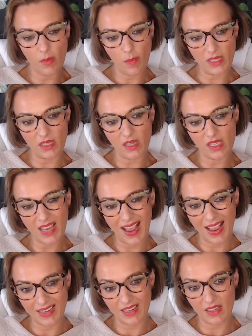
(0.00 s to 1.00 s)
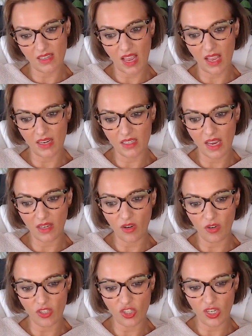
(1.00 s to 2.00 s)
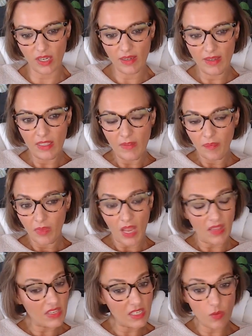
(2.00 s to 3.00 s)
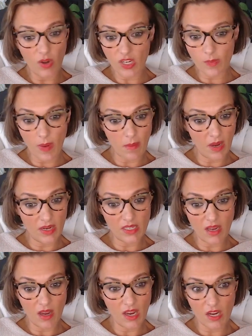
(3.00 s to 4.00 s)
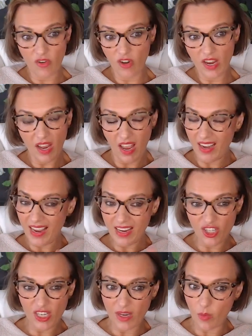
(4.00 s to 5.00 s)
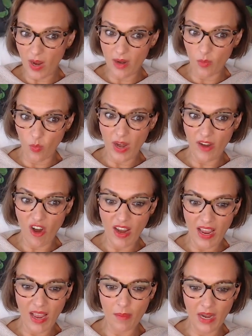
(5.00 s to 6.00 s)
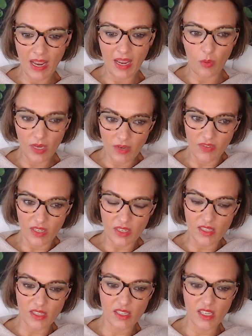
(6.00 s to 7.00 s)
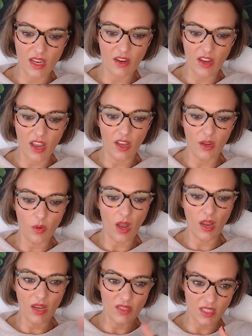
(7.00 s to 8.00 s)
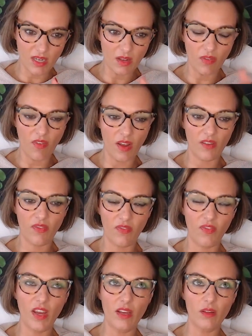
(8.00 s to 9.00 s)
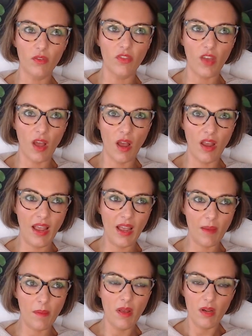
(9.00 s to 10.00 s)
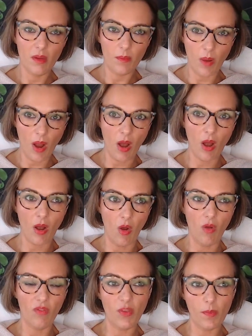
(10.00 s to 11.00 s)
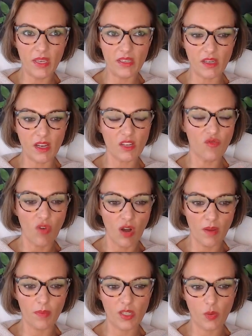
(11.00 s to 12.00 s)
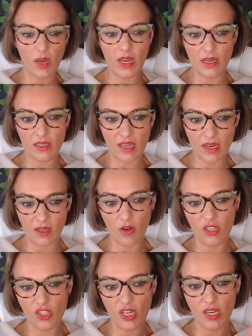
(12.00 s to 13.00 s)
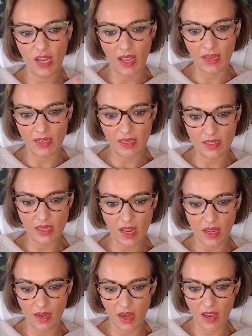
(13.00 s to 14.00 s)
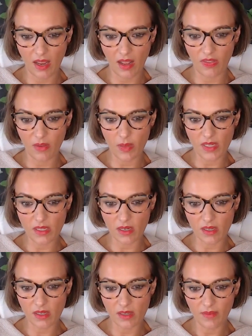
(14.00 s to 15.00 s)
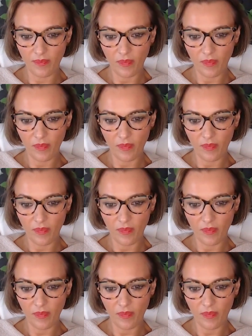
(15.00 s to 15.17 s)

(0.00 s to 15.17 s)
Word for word: the business and and technology and this is where I spent my entire career. And actually, where where I am now, even as a CIO, I still feel that I am part of the business, right between technology and uh, uh and the business.